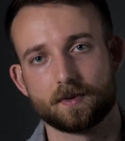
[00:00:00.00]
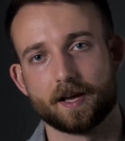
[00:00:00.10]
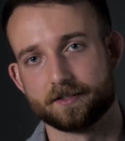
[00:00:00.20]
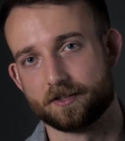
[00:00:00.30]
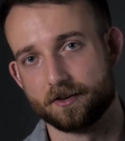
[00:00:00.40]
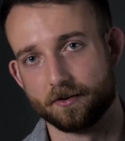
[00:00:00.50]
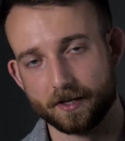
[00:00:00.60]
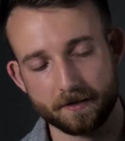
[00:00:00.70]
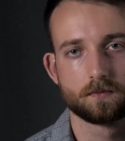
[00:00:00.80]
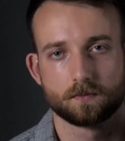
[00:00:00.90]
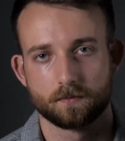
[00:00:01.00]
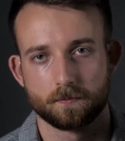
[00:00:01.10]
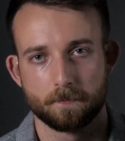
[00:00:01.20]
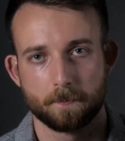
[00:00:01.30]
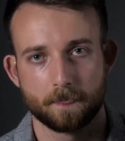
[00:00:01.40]
and securely.
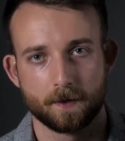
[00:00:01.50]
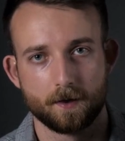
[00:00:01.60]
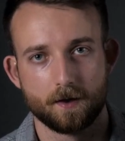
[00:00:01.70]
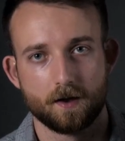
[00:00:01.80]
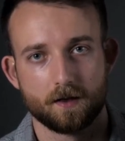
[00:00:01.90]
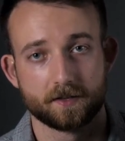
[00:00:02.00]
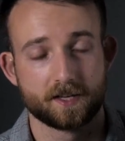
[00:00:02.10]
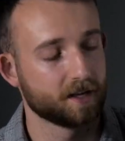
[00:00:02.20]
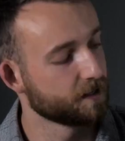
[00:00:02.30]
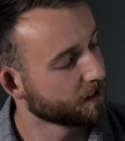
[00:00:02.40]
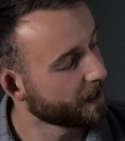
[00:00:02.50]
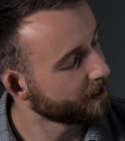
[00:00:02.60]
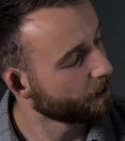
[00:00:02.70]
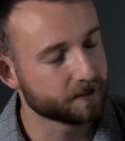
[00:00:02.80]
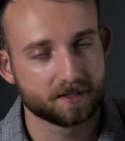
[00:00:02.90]
The kit is laid
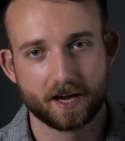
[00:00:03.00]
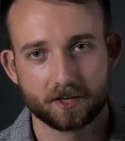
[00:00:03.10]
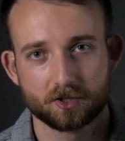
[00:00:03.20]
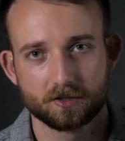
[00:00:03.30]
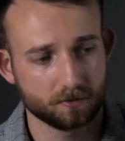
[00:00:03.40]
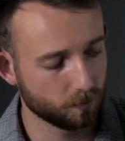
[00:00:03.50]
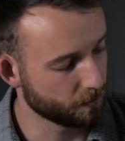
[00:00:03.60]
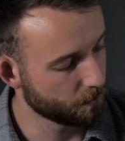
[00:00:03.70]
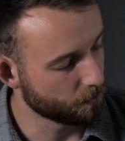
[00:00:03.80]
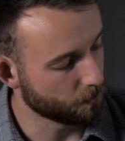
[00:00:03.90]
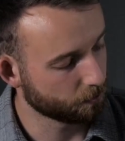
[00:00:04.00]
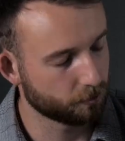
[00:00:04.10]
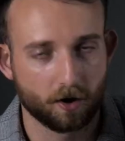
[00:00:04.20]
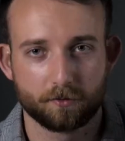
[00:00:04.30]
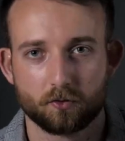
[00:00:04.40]
out into sections with your
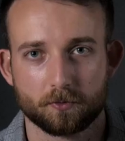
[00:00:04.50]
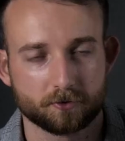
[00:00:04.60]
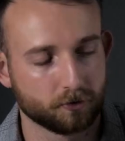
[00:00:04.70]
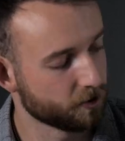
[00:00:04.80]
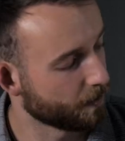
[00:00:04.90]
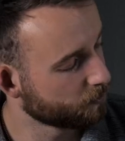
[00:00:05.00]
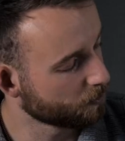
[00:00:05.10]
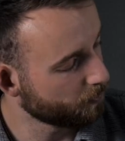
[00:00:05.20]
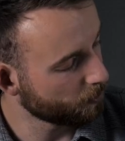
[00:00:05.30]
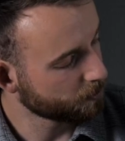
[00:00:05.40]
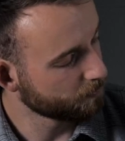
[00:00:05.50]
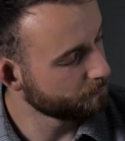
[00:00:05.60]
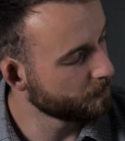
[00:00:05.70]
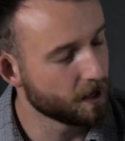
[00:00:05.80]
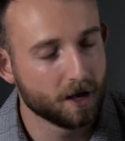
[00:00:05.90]
Kraftform screwdrivers at the
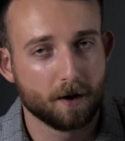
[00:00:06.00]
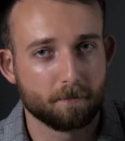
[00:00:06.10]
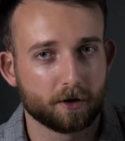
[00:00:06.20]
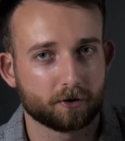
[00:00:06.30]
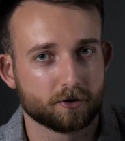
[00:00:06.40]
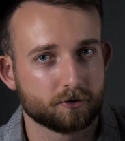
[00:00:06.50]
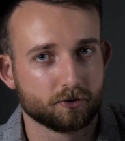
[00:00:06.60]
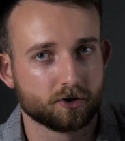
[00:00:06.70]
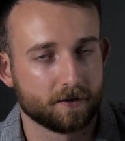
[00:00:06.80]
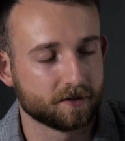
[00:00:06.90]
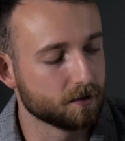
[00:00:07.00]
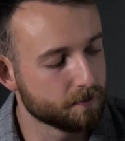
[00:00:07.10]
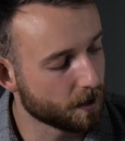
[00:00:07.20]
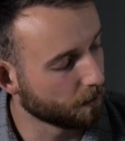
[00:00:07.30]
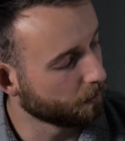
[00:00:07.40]
bottom, micro screwdrivers in the
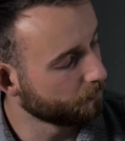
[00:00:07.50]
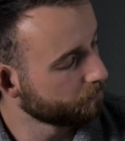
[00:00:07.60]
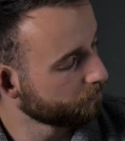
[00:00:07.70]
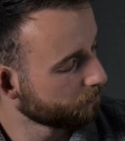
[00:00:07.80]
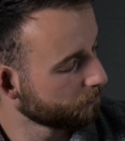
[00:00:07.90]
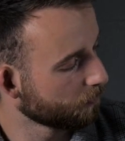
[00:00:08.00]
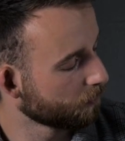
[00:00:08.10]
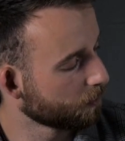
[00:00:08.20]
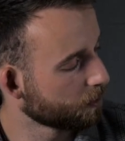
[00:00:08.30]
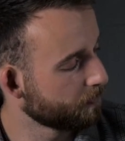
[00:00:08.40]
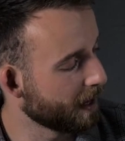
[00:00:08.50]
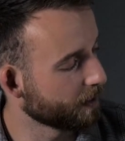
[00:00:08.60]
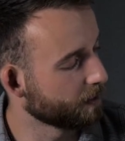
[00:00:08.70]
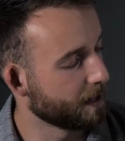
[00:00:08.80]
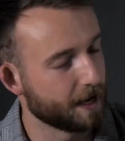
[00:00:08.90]
middle,
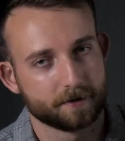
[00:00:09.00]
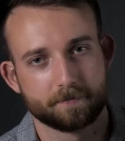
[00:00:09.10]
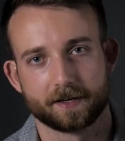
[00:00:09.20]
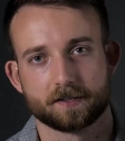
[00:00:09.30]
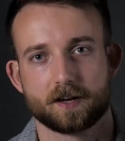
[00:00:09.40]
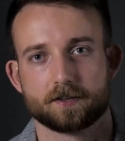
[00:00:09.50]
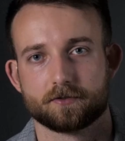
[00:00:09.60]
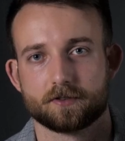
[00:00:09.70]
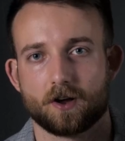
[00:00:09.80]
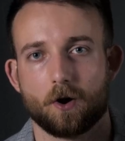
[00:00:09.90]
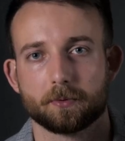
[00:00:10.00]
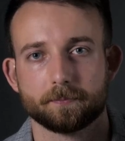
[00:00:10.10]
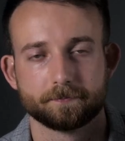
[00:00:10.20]
spanner and magnetiser at the top.